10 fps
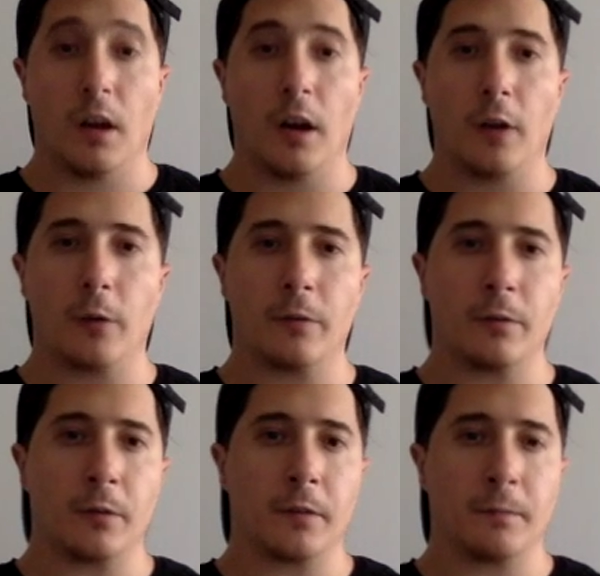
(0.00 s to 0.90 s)
Hello,
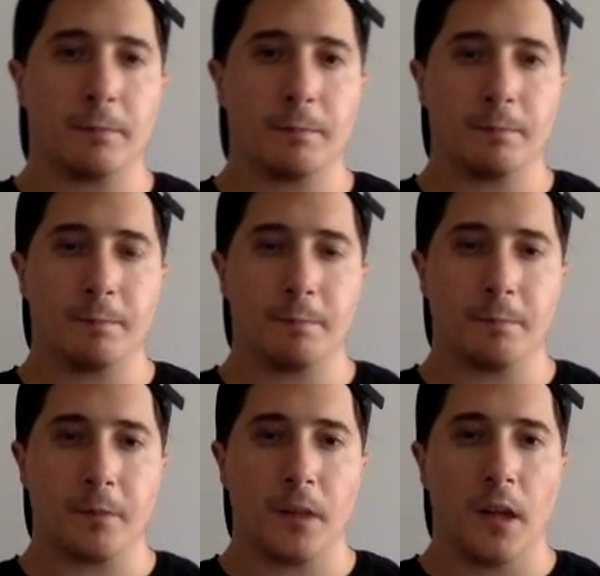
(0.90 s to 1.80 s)
everyone.
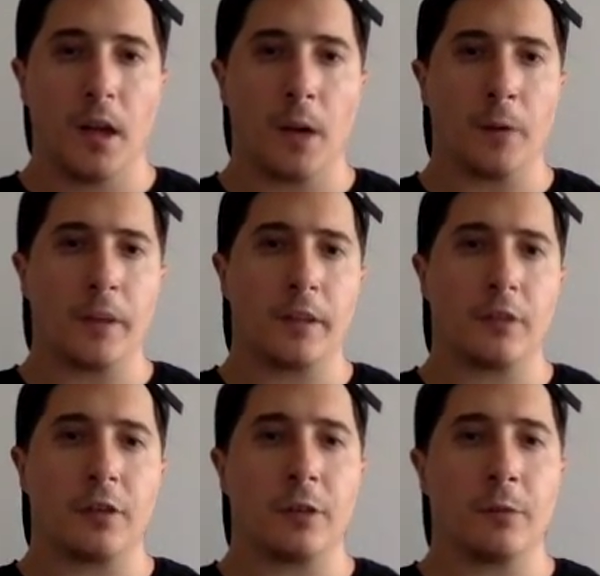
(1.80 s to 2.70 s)
I would like to
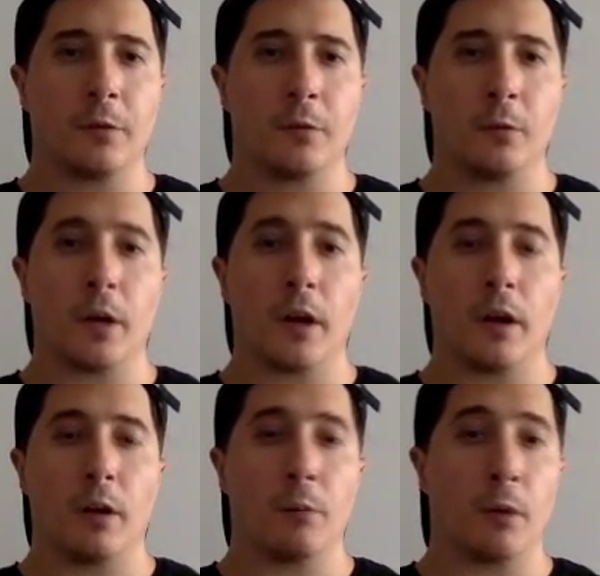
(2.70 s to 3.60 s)
share with you
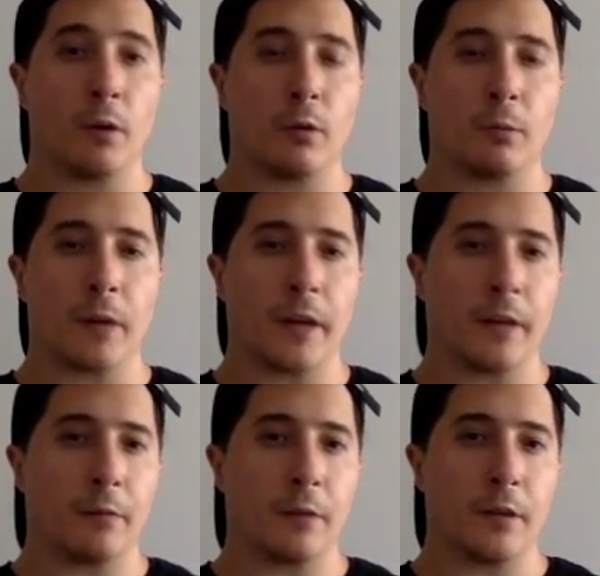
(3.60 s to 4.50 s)
a poem I
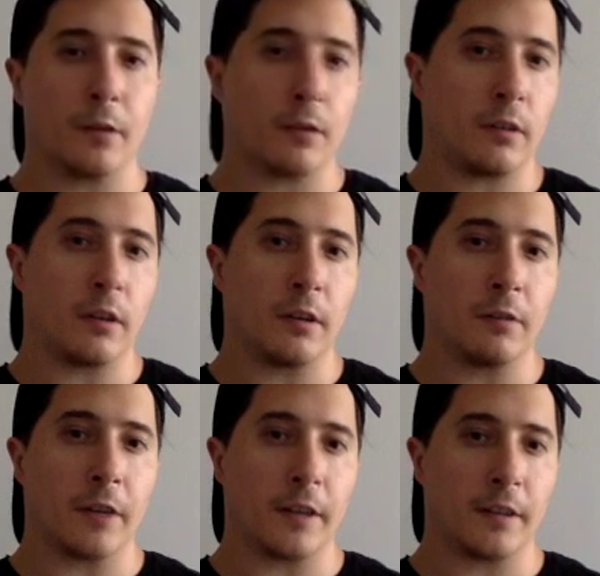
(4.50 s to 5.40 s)
have written on gun
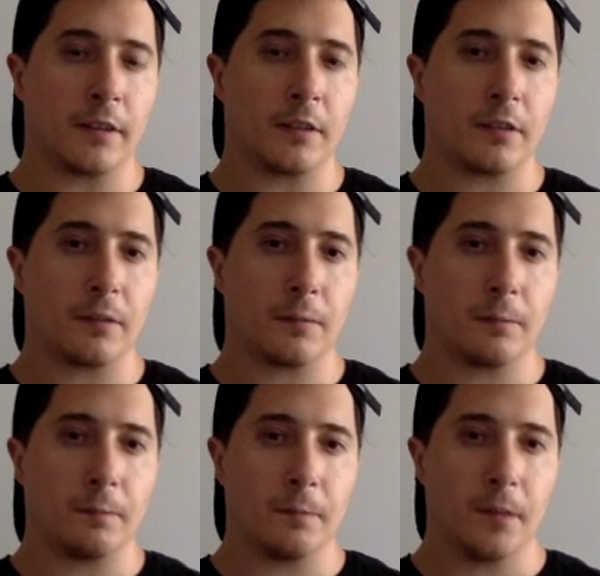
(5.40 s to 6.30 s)
violence
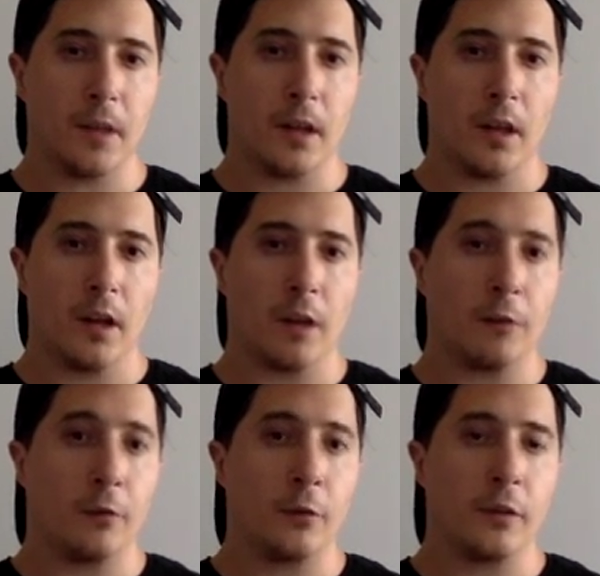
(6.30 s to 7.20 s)
a
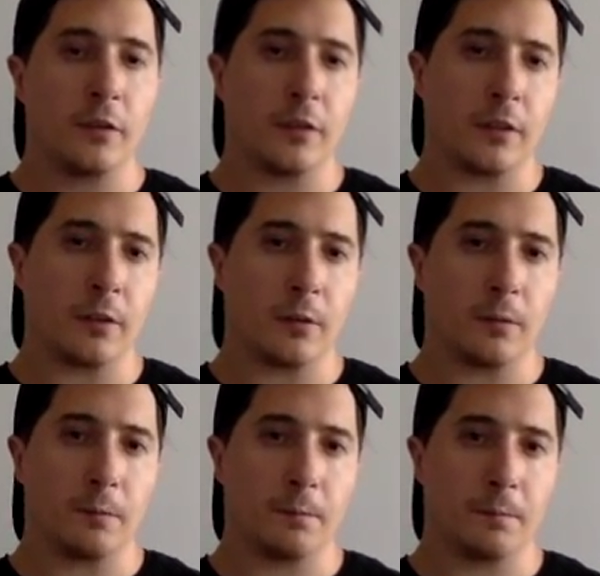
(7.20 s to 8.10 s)
few years ago.
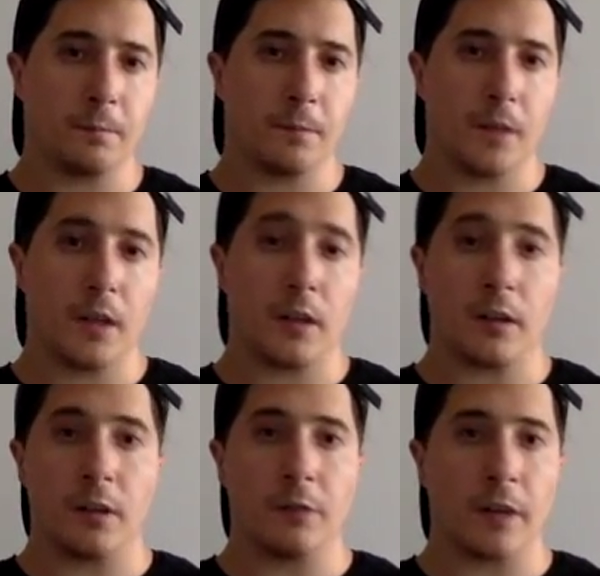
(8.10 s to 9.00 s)

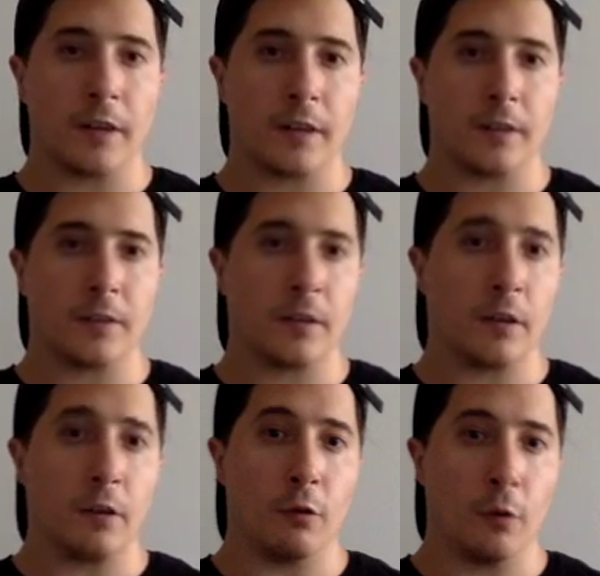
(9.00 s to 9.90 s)
Gun violence,
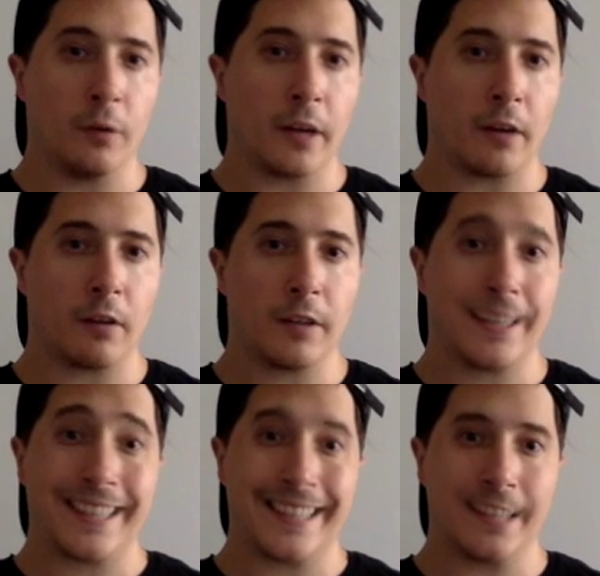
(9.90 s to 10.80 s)
no doubt,
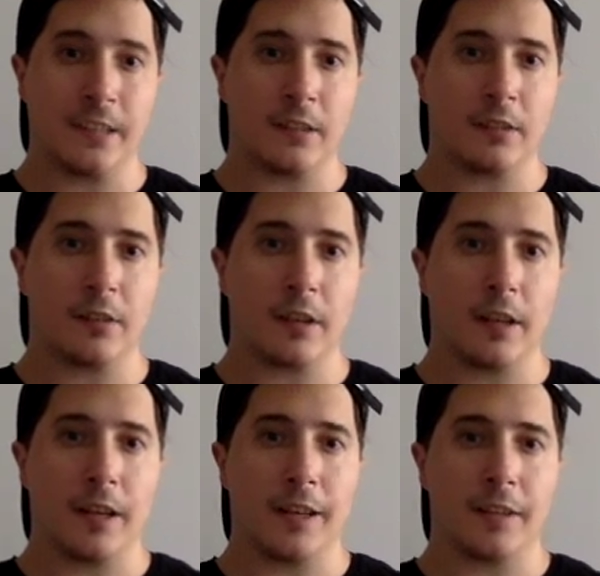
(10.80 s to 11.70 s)
is
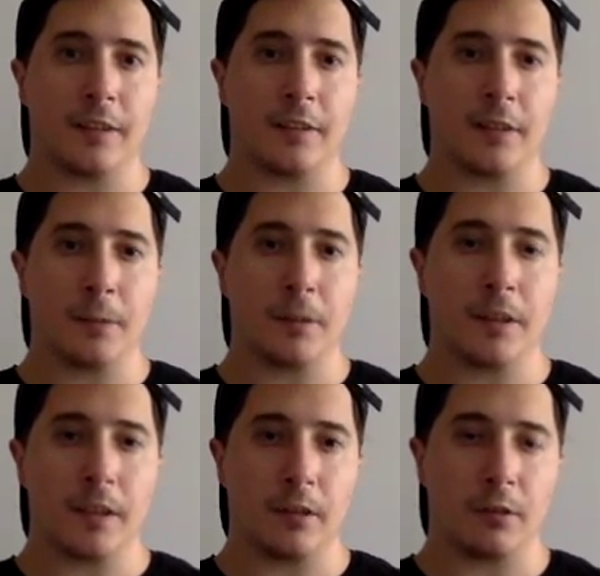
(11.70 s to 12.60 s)
a systemic
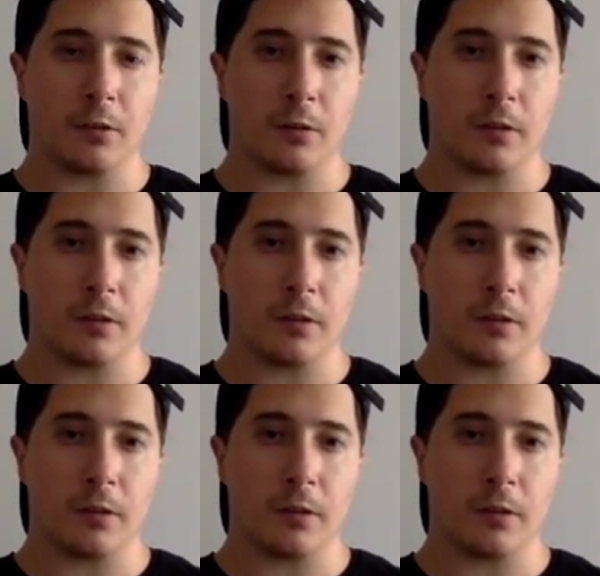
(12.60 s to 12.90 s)
issue.